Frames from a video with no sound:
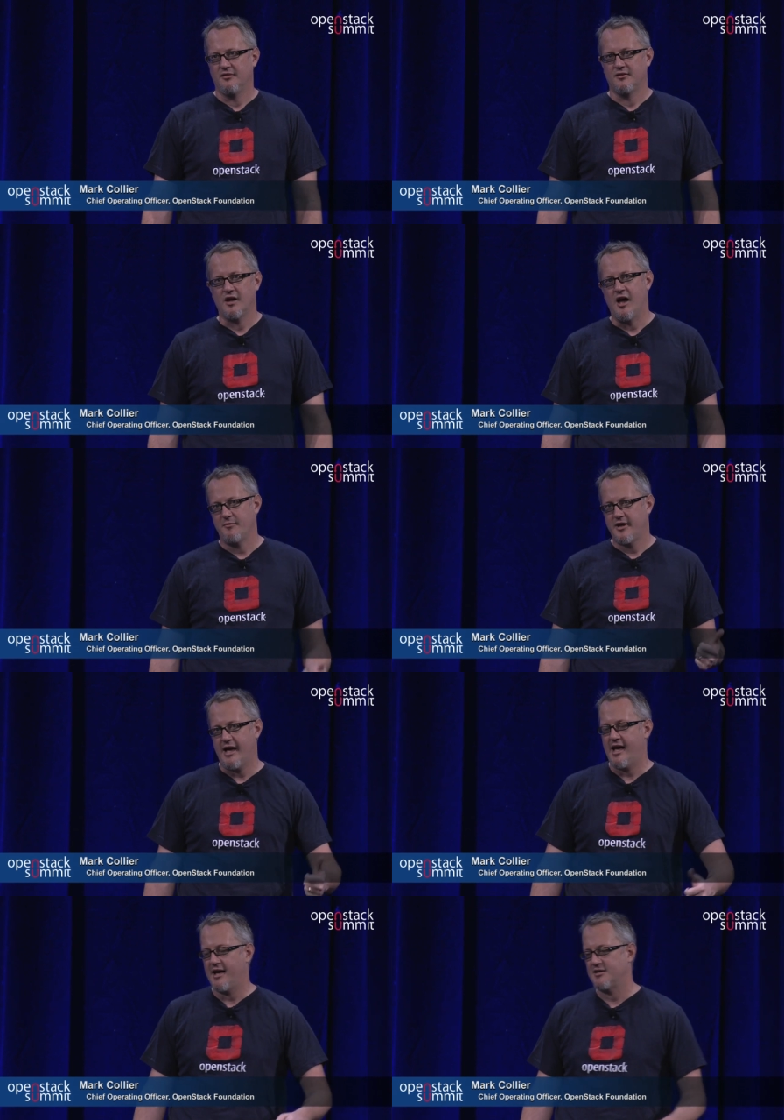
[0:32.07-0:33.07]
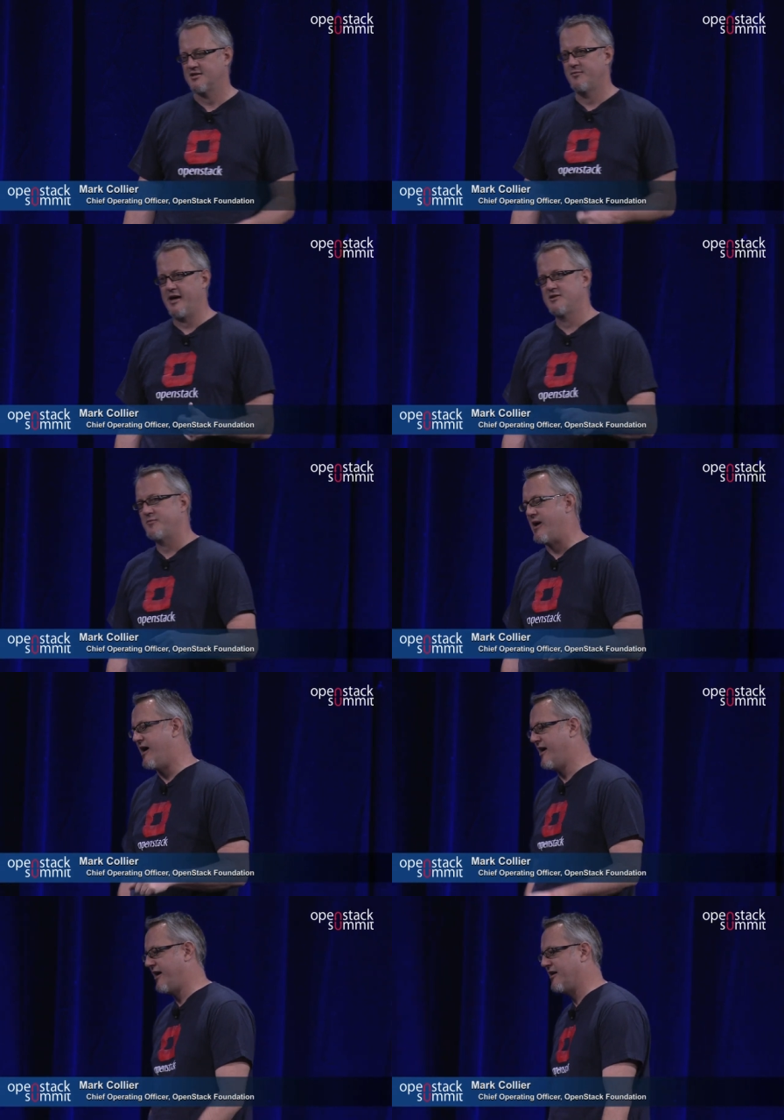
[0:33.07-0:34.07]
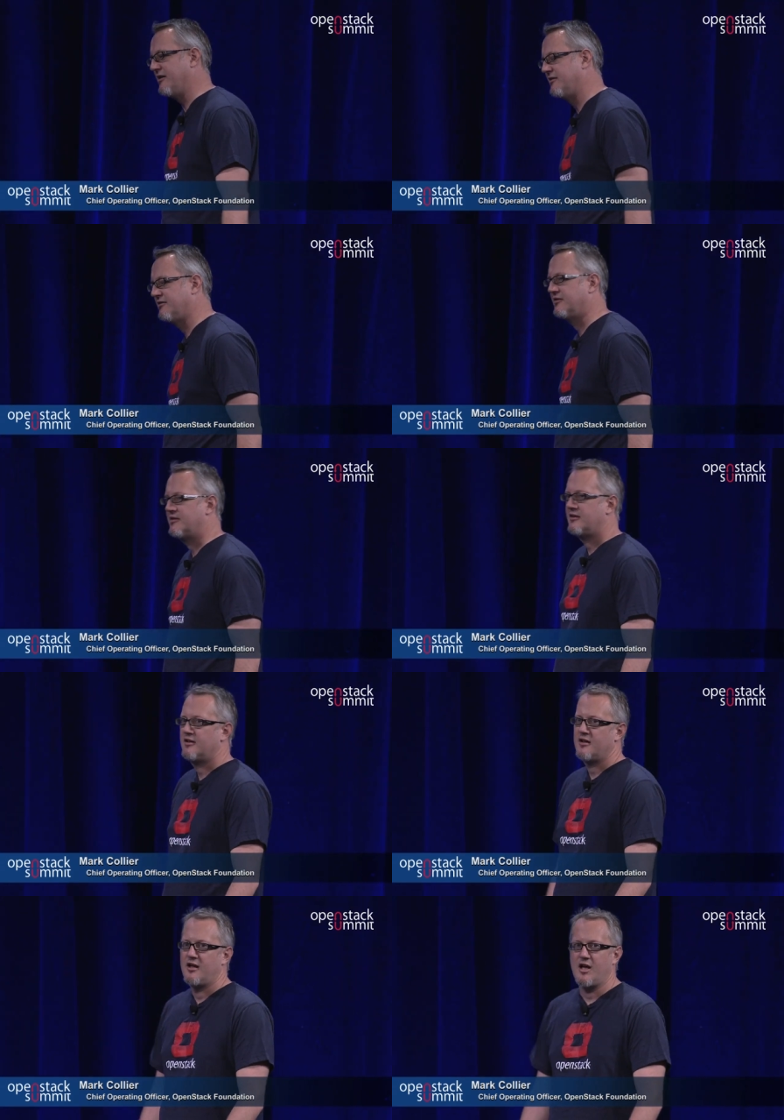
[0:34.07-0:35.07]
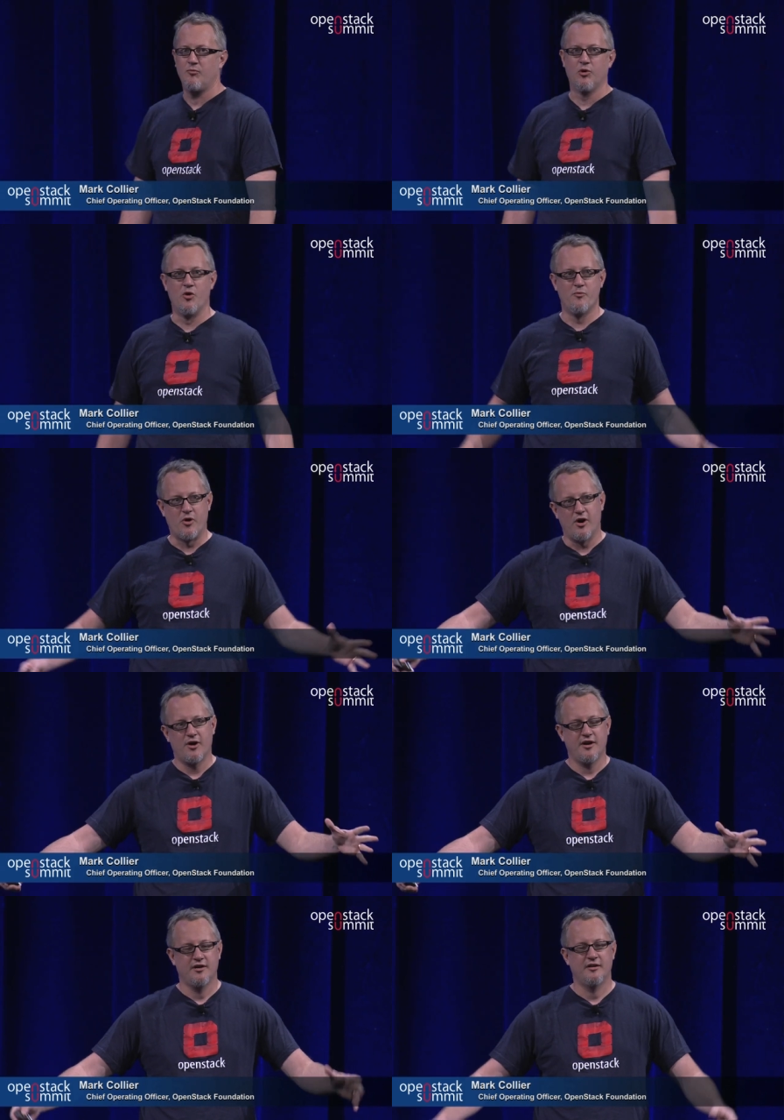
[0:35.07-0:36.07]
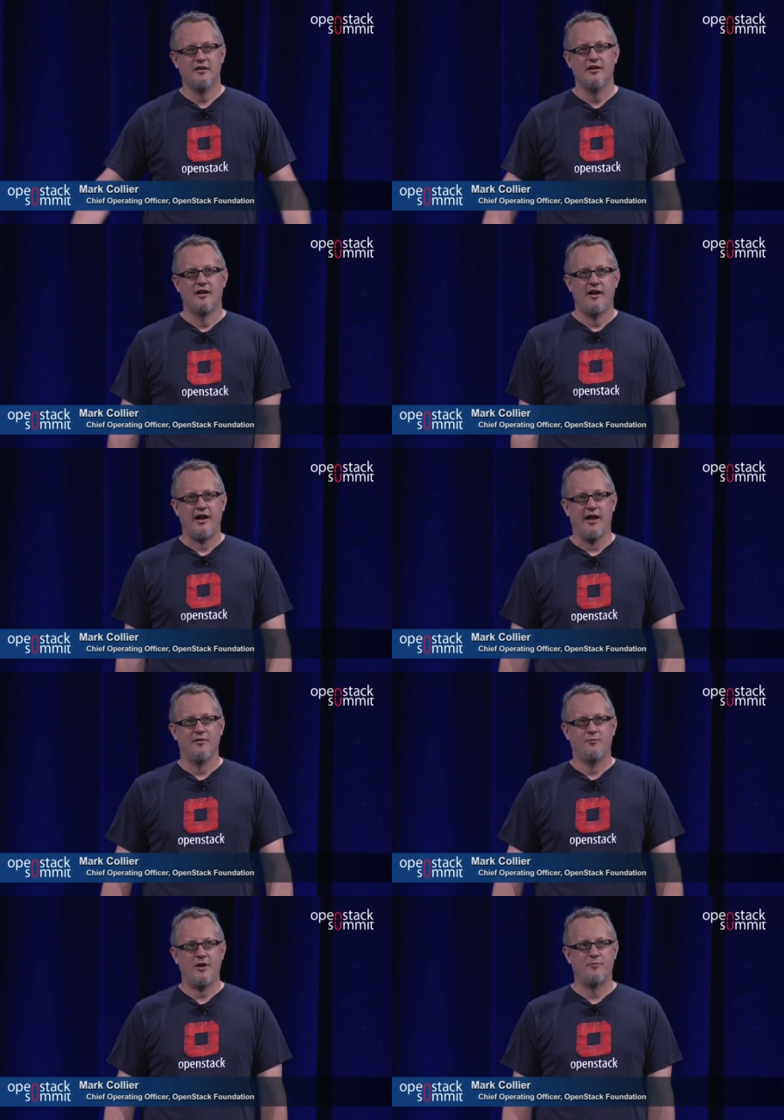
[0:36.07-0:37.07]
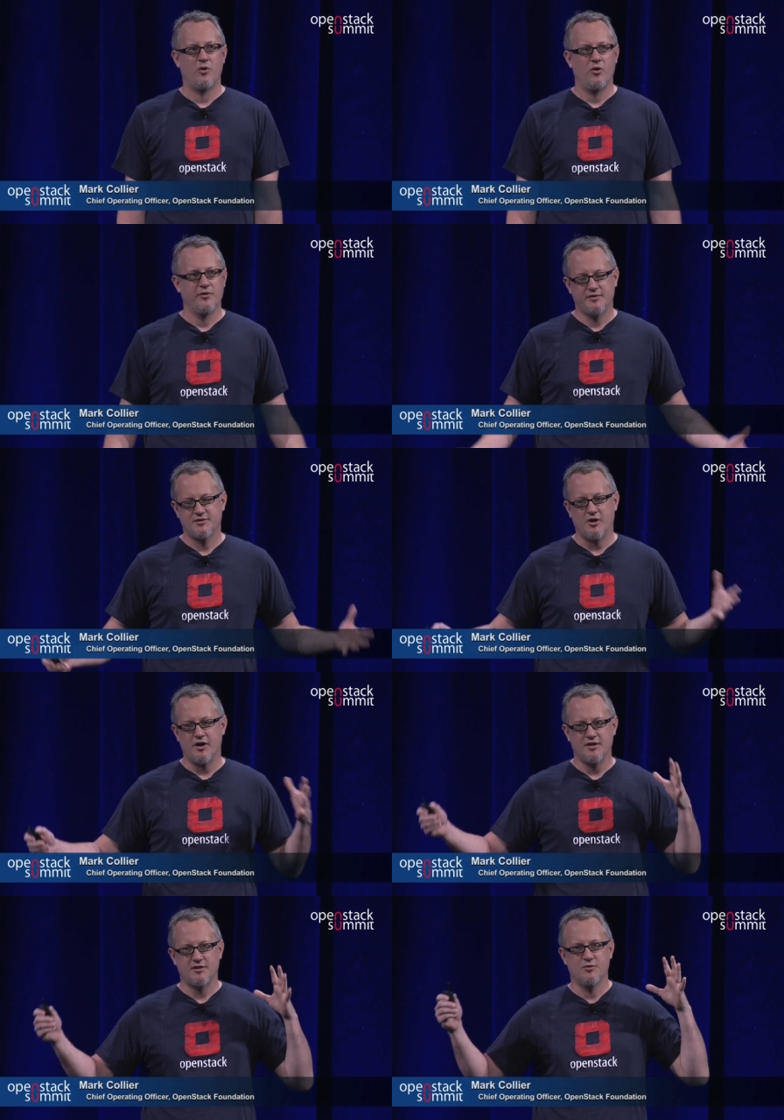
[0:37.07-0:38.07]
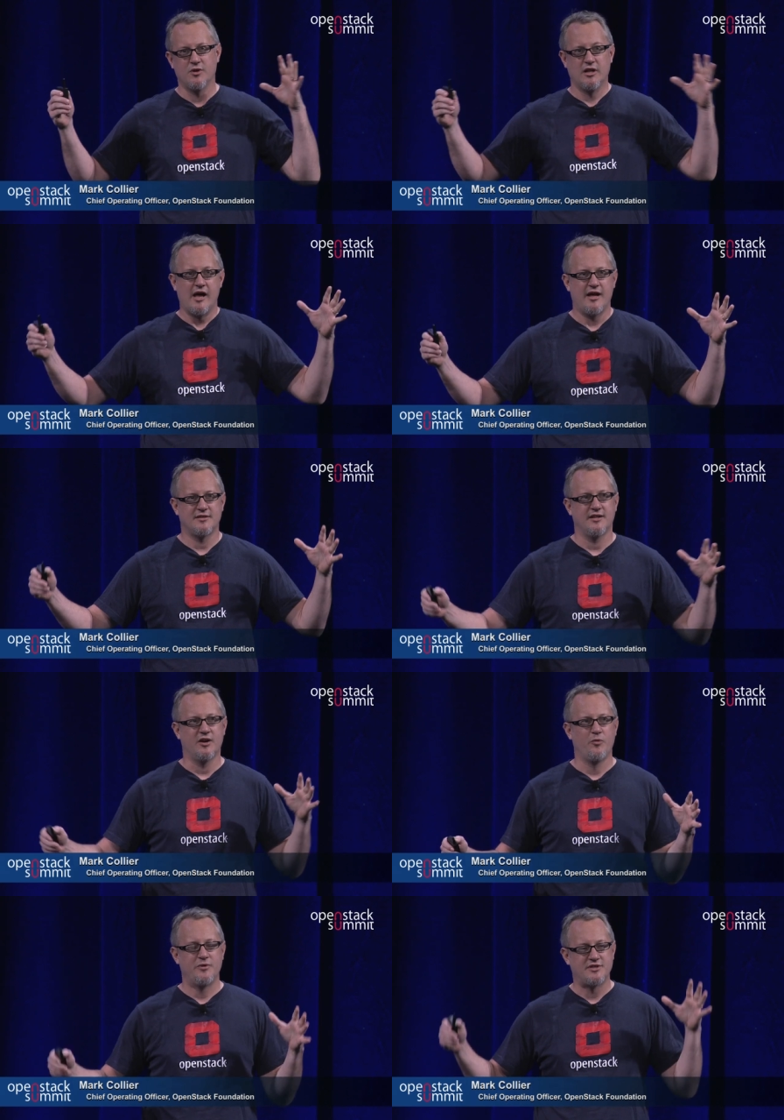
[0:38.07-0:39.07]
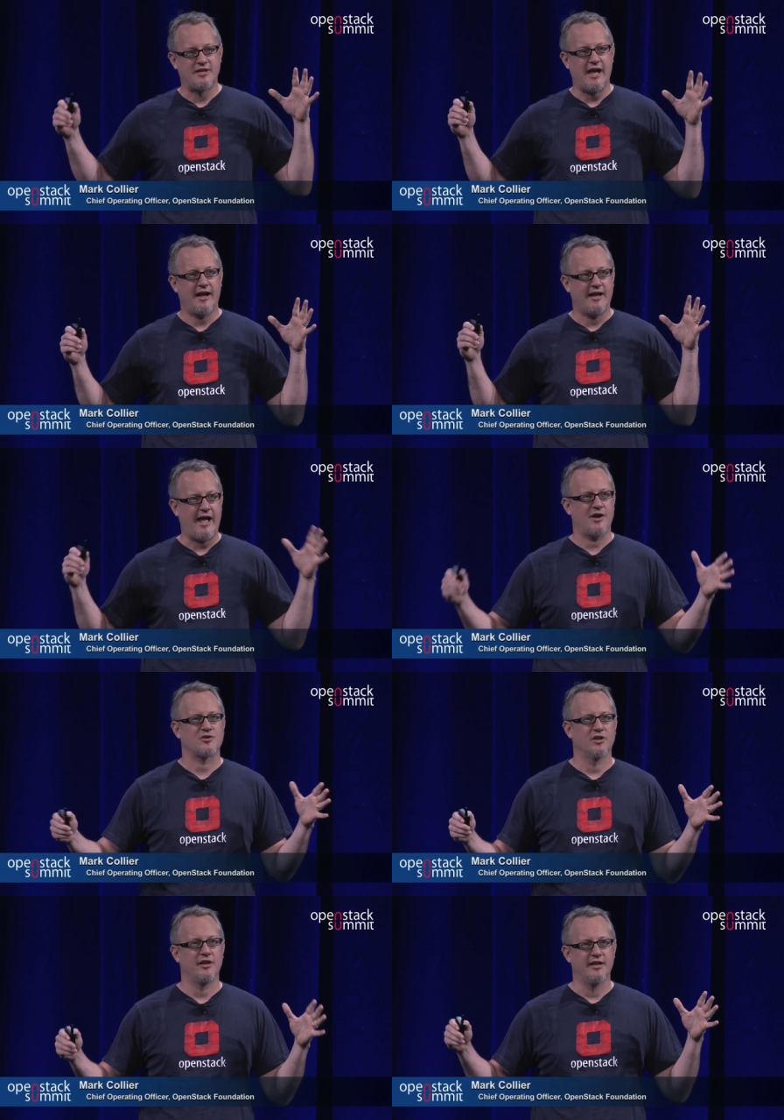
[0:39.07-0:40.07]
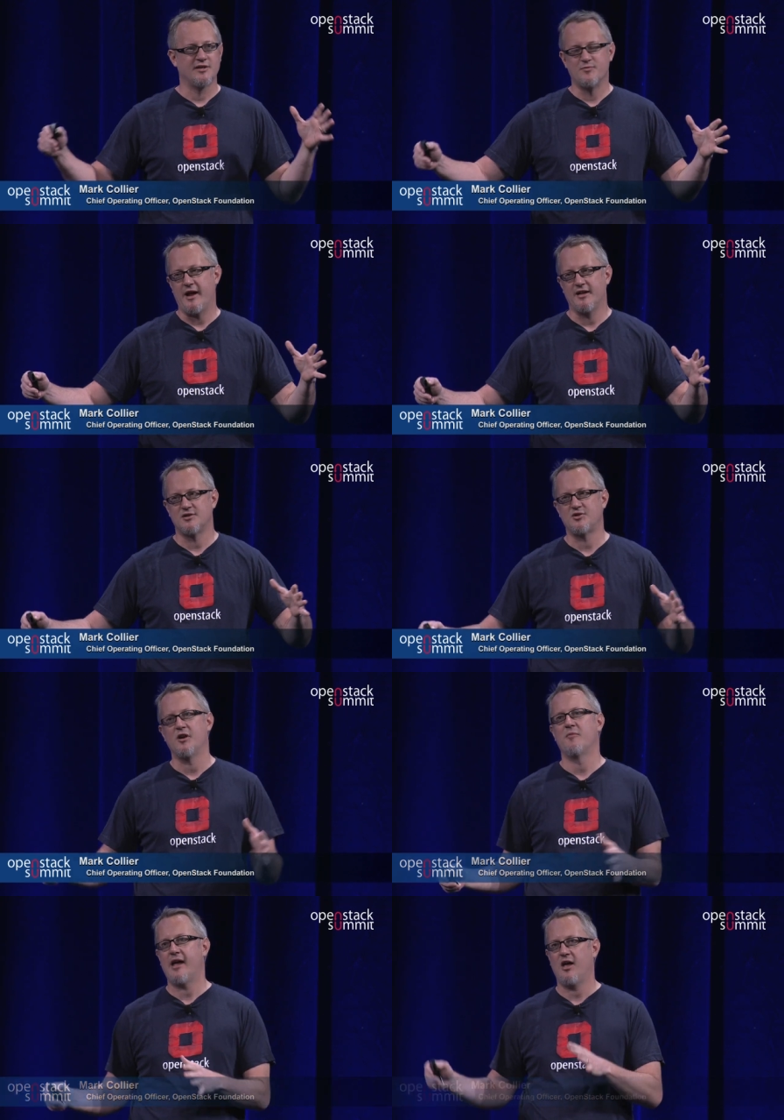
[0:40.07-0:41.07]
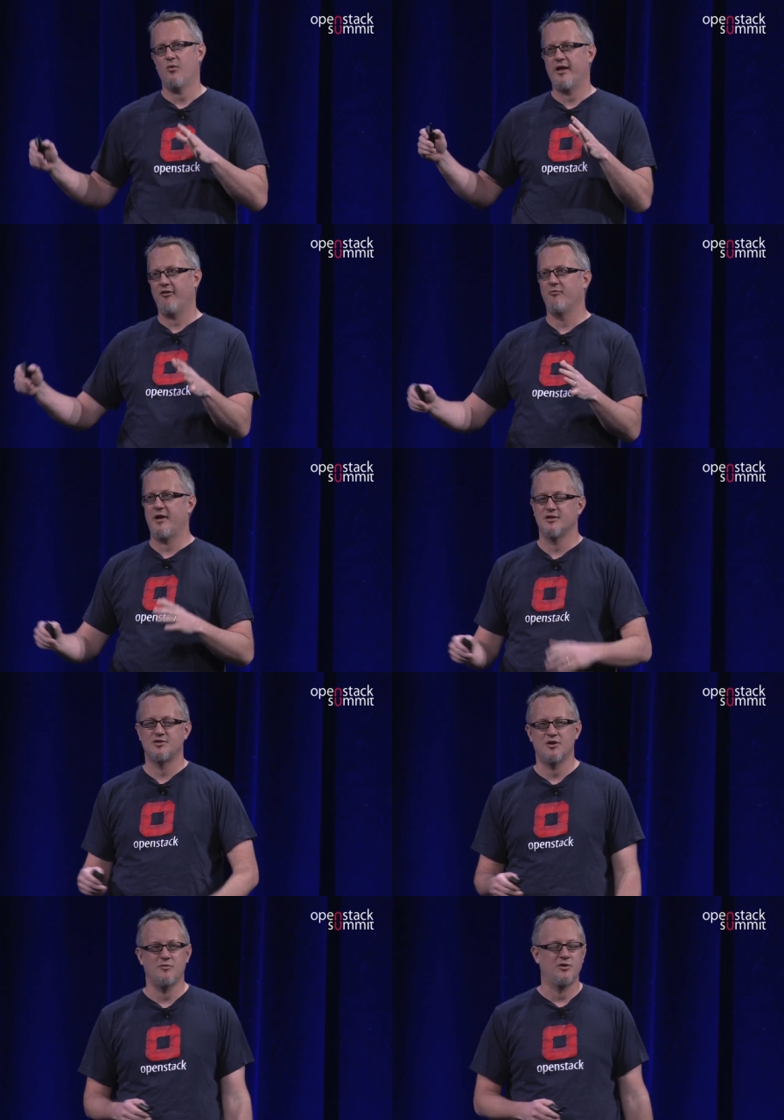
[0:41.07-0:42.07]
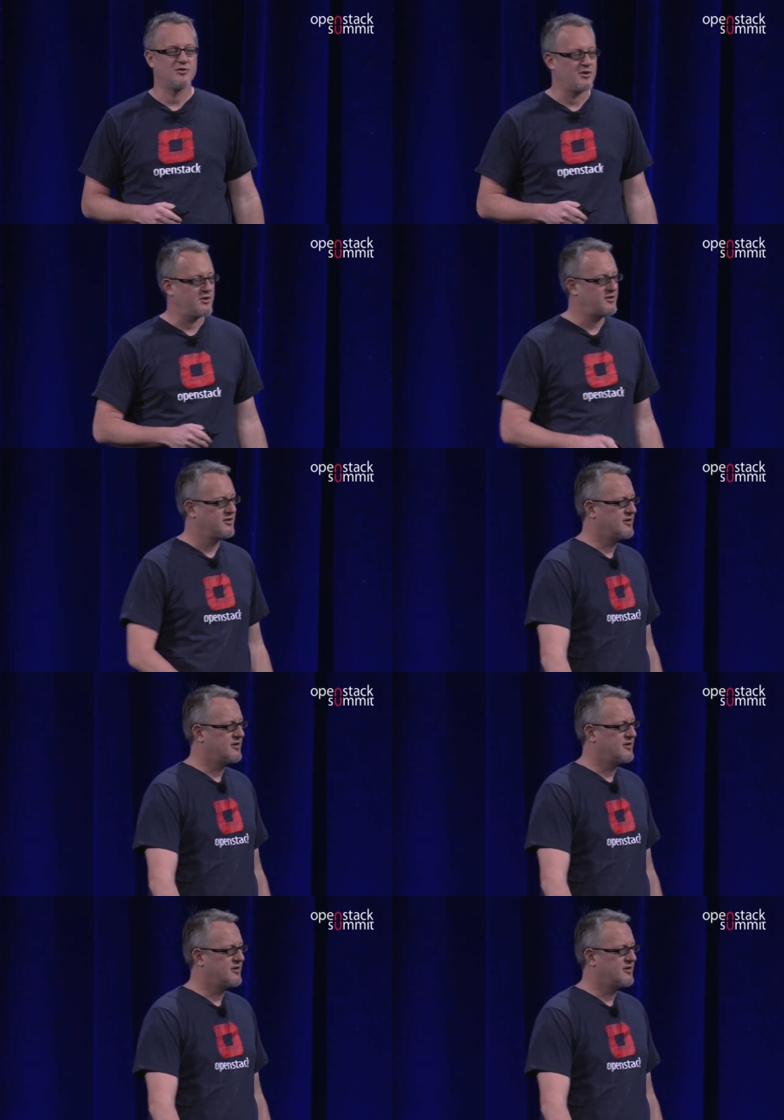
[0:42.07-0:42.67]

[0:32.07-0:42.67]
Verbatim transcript: Comcast, Best Buy, and Bloomberg, and people started to realize that OpenStack actually is mainstream now. We have mainstream users.